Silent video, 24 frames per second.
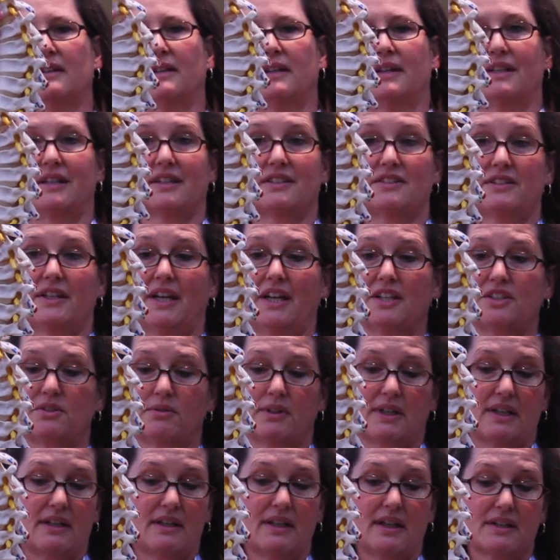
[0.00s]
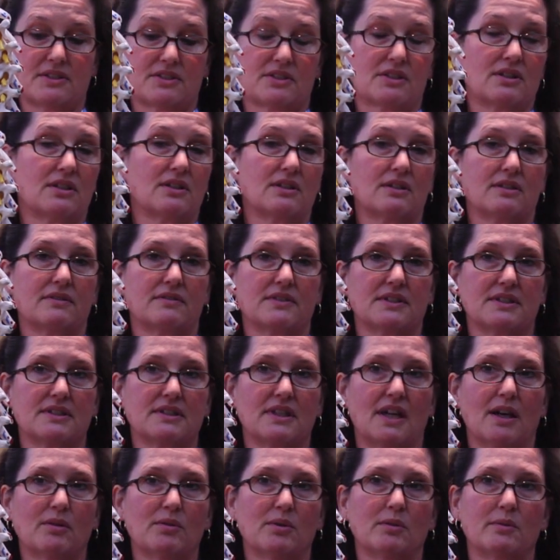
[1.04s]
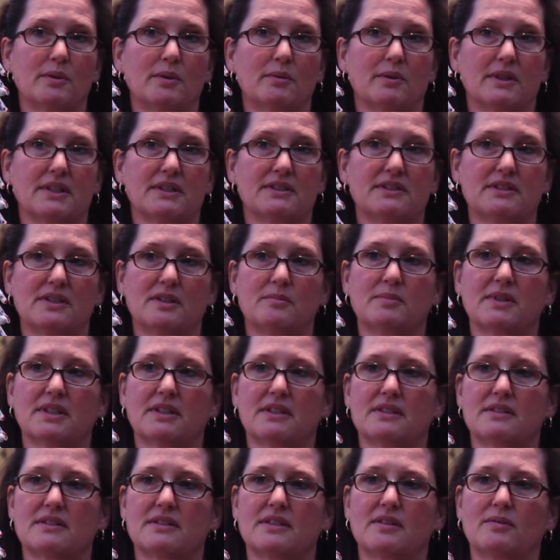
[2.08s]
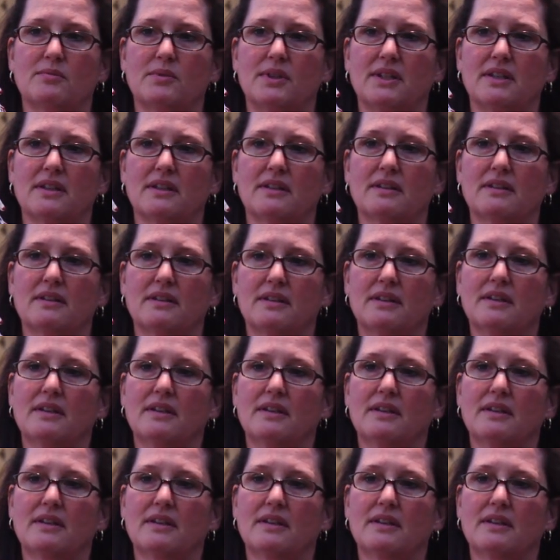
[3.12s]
An exaggerated S curve is not what we want to see, because then we get